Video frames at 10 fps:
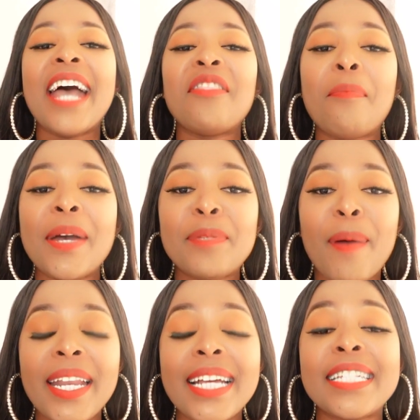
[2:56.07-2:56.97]
And the best
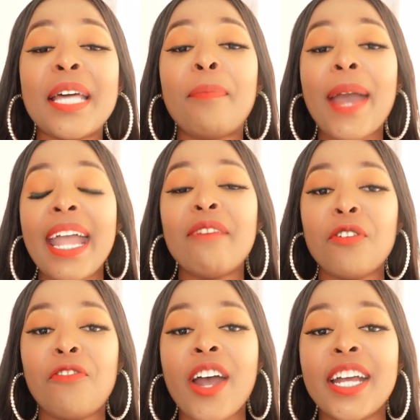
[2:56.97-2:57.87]
part is they pay
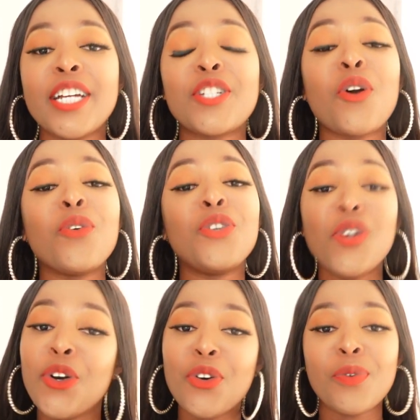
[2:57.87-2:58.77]
every Friday, so
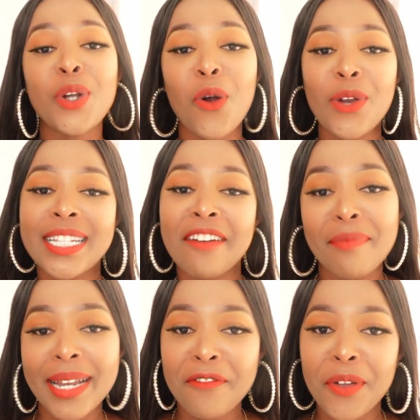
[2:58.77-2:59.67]
you would always have
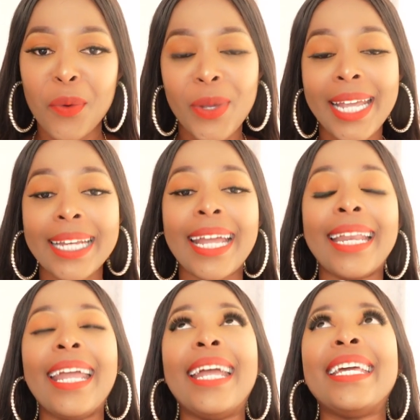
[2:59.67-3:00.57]
money for the weekend
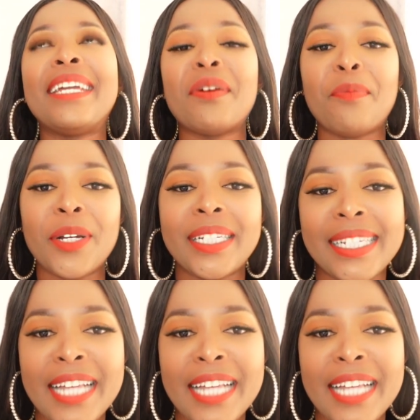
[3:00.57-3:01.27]
at any given point in